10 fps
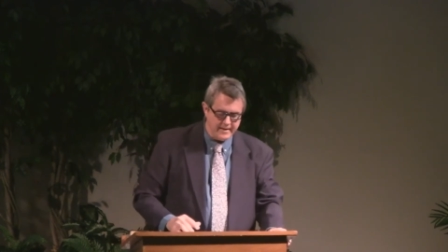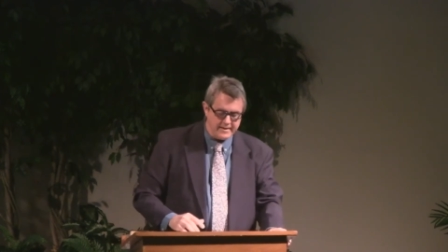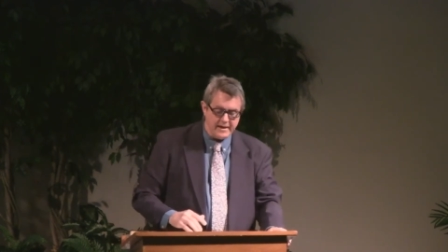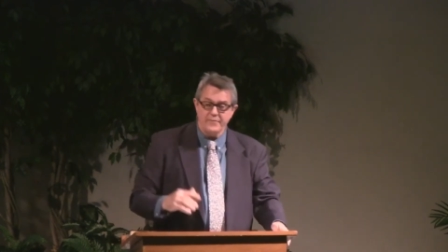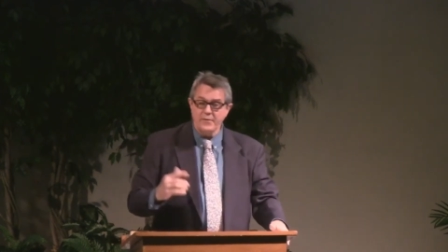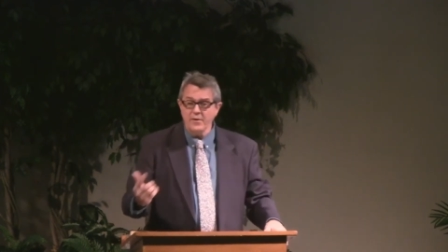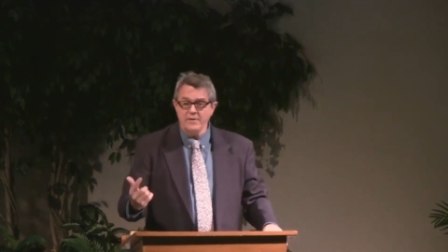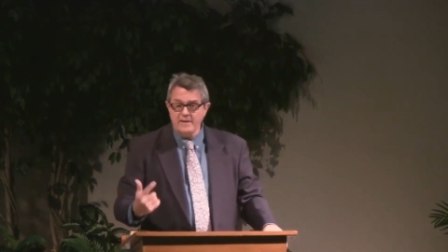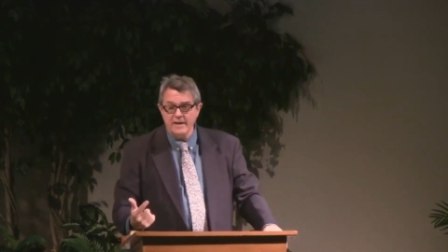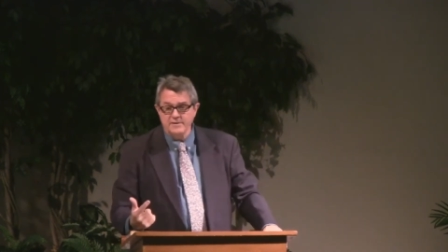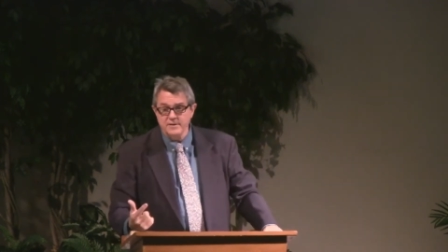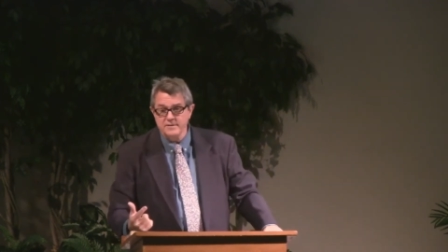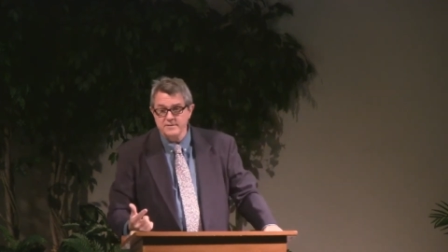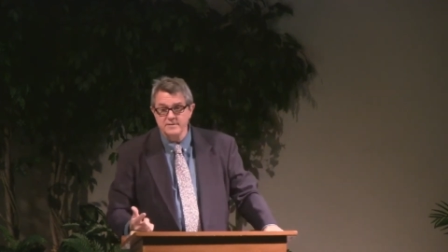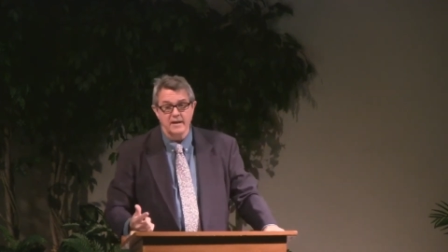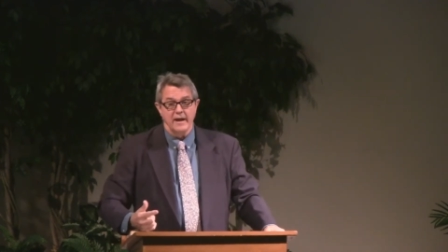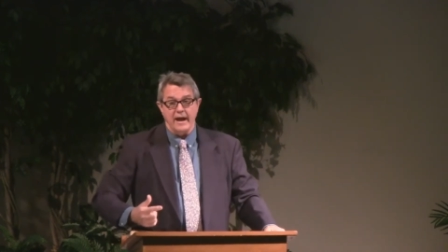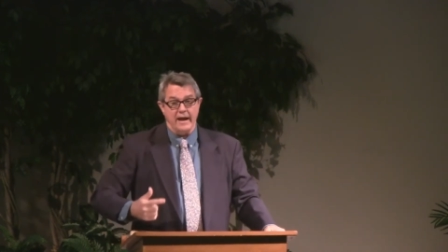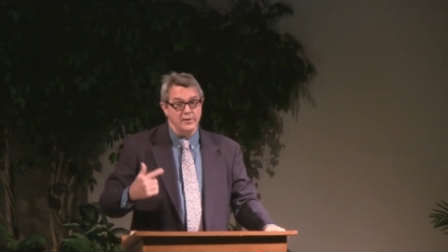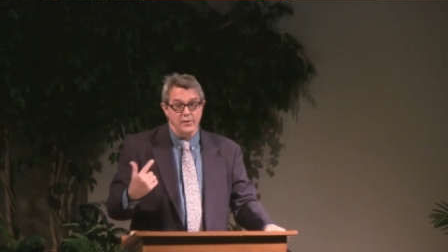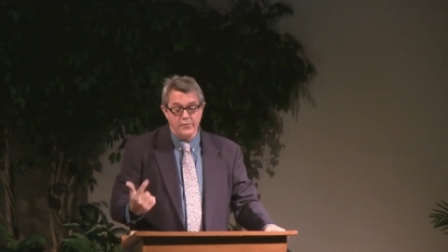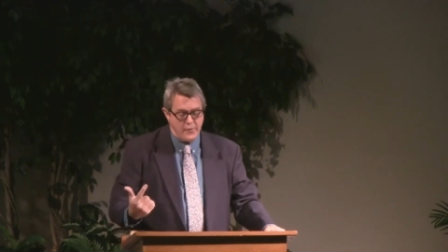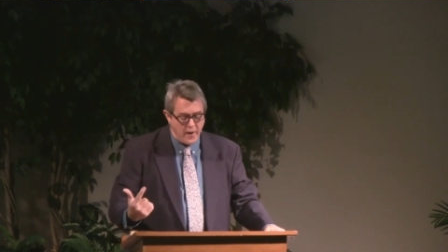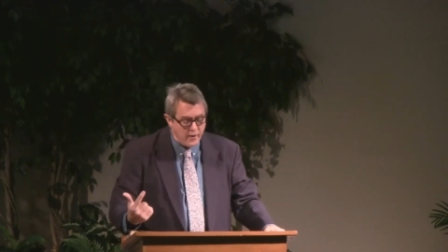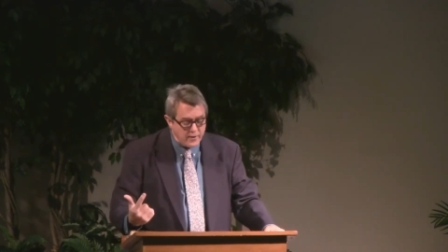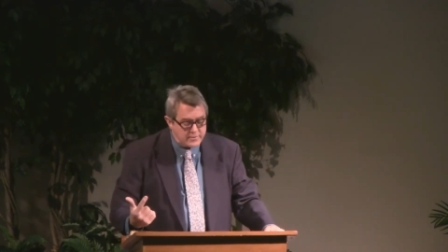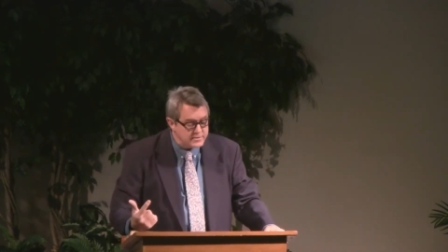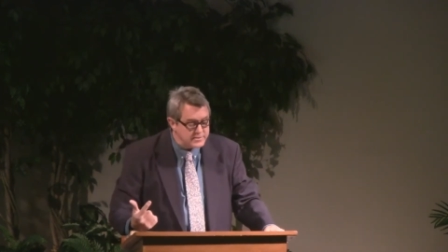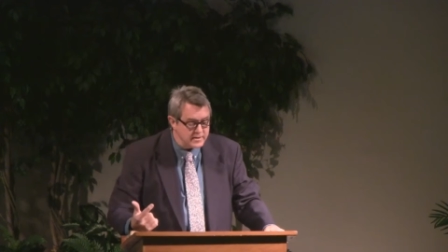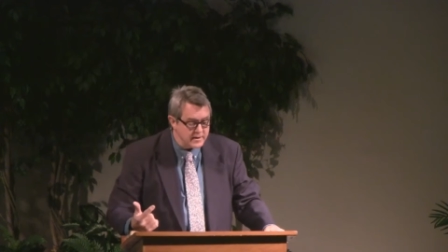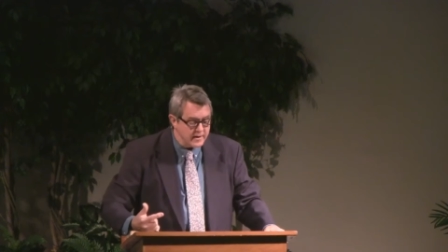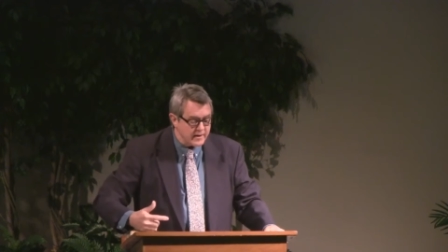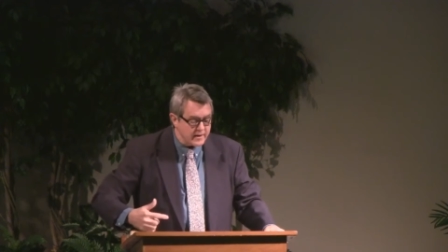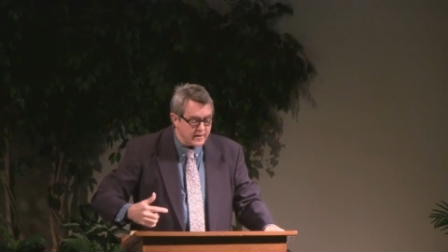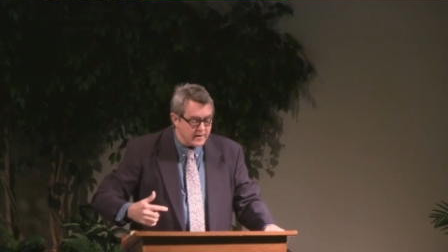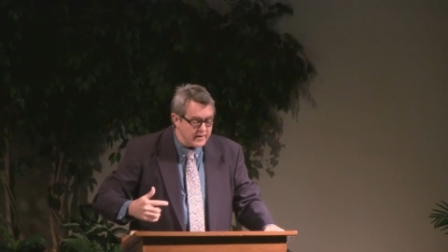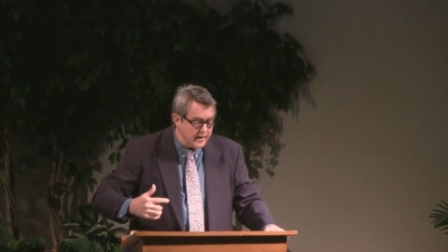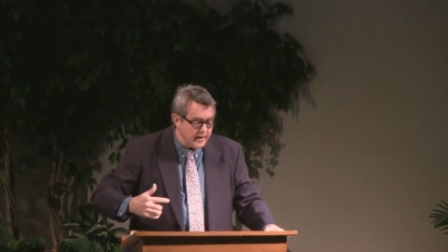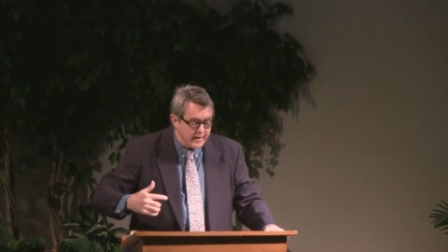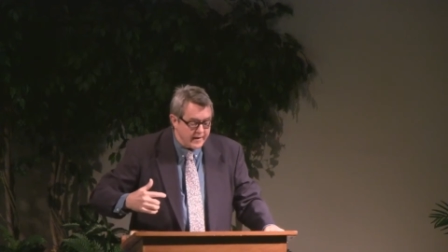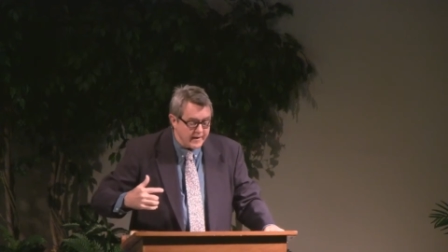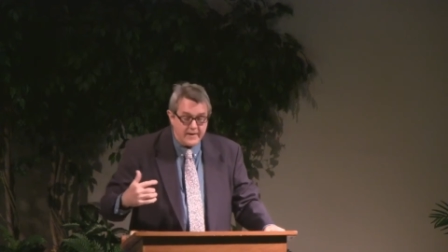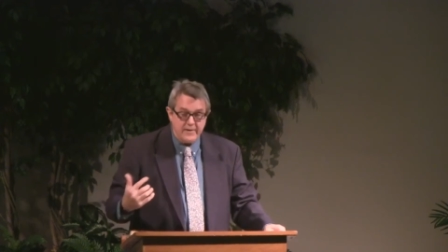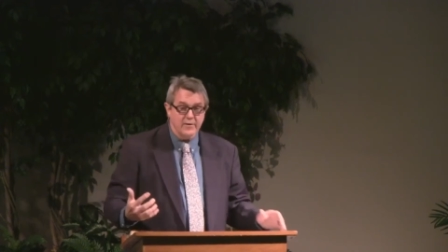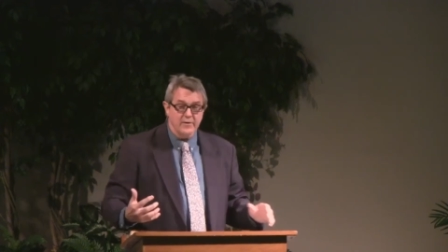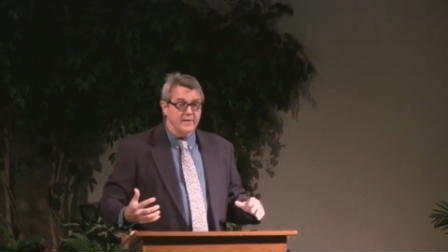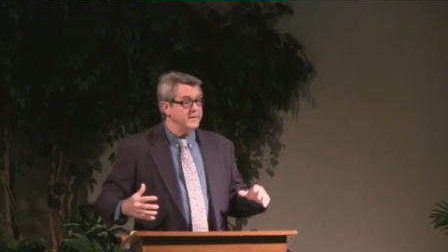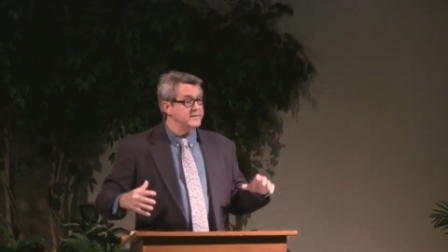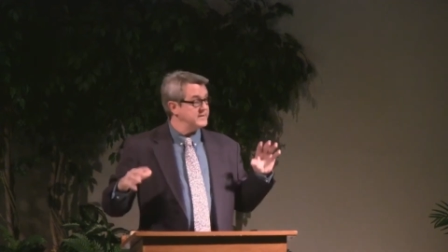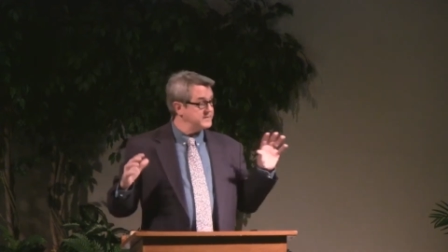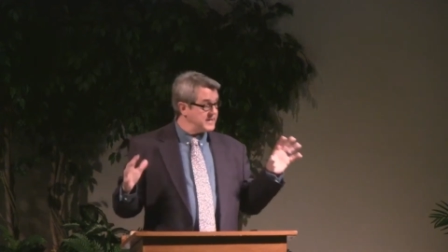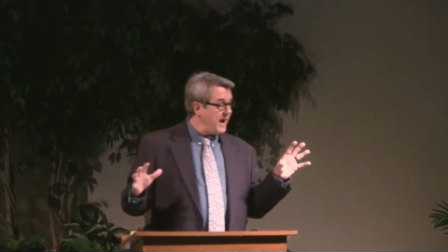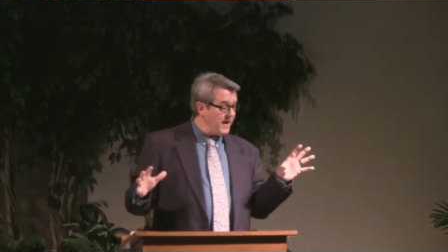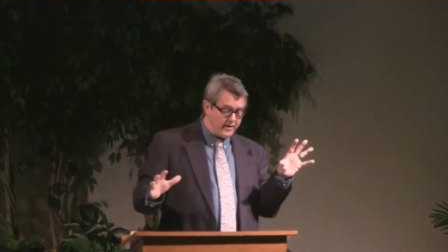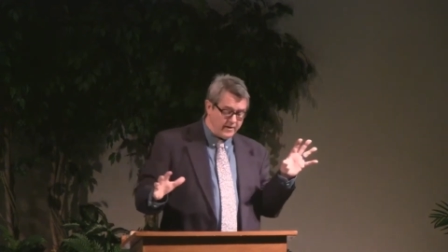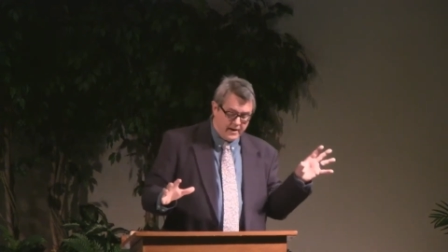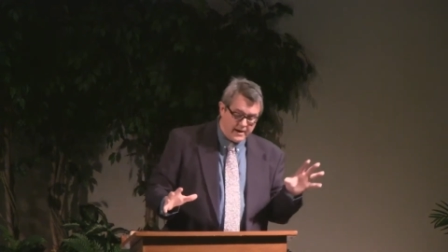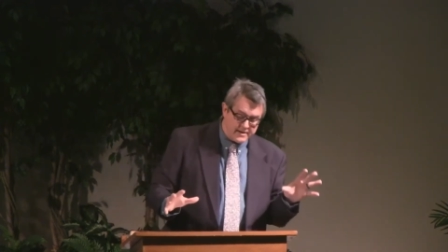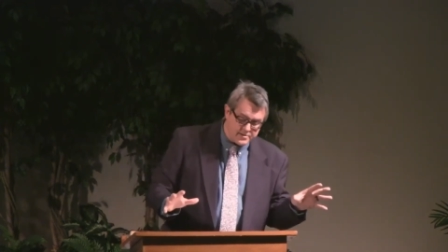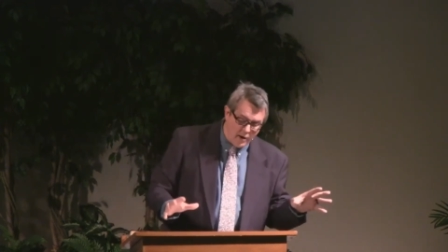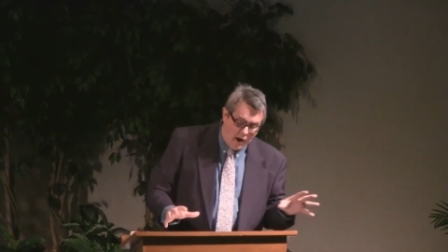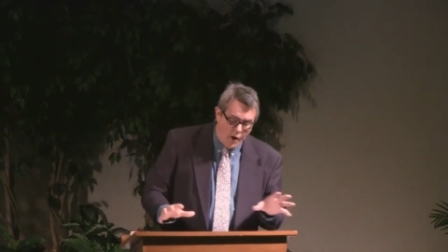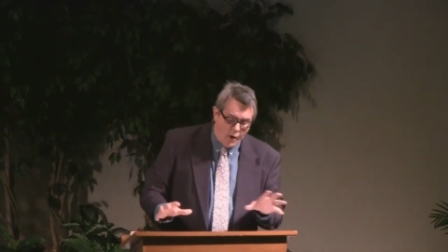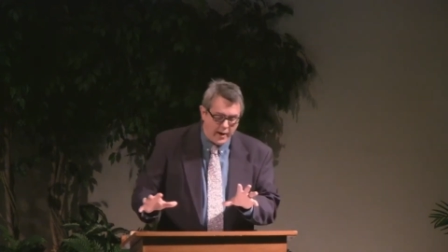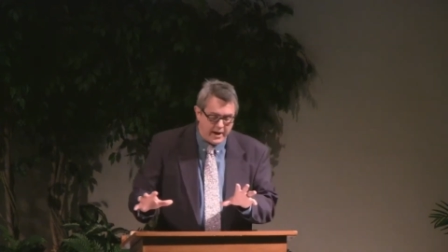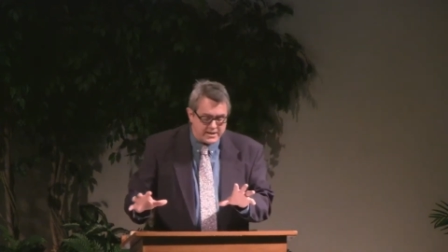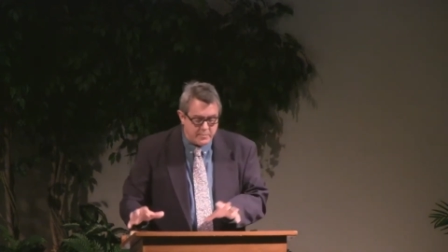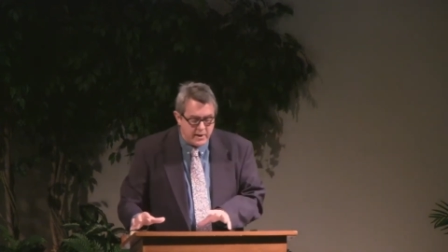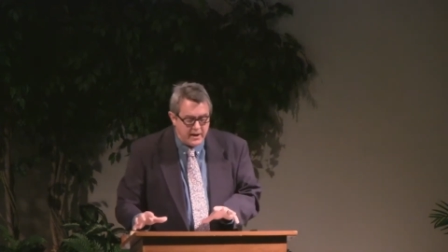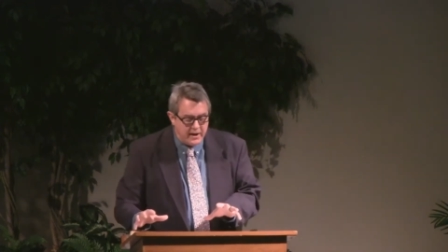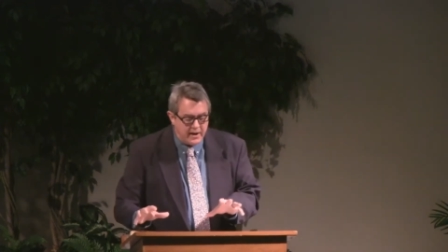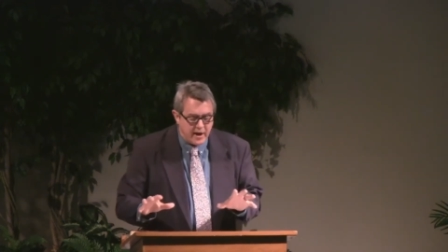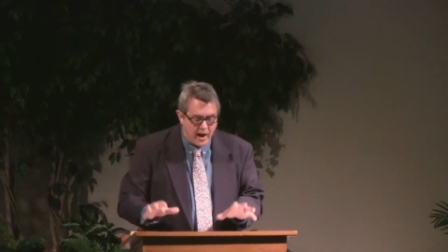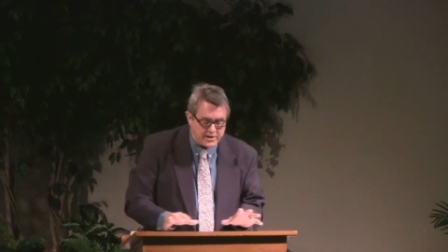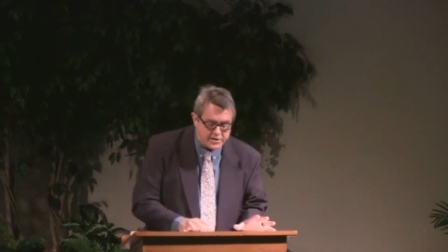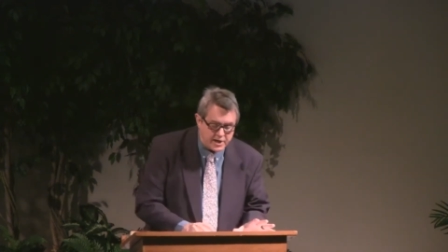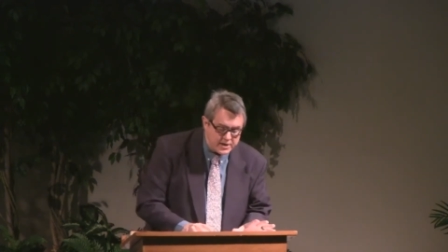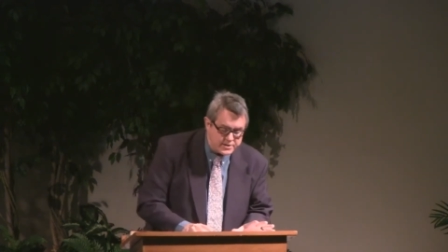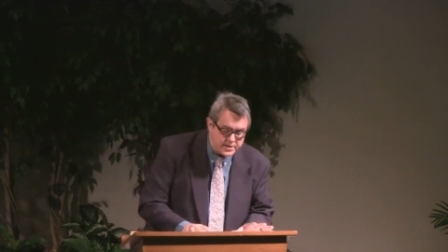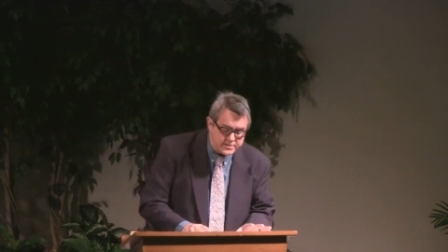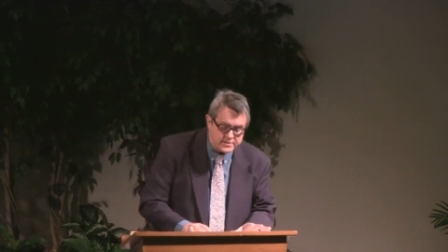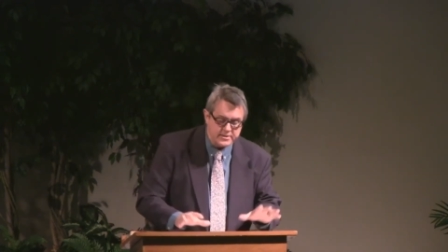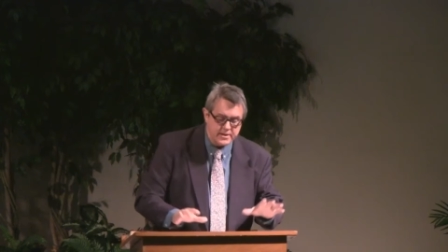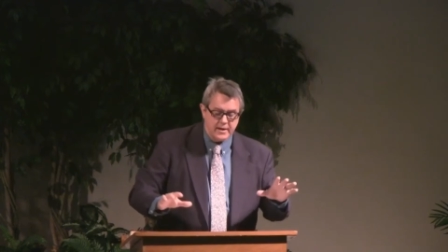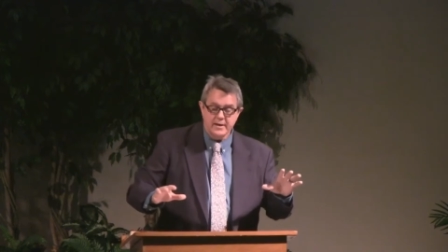Now, if your intentions and your thoughts are uh, and your desire is to always be conscientious,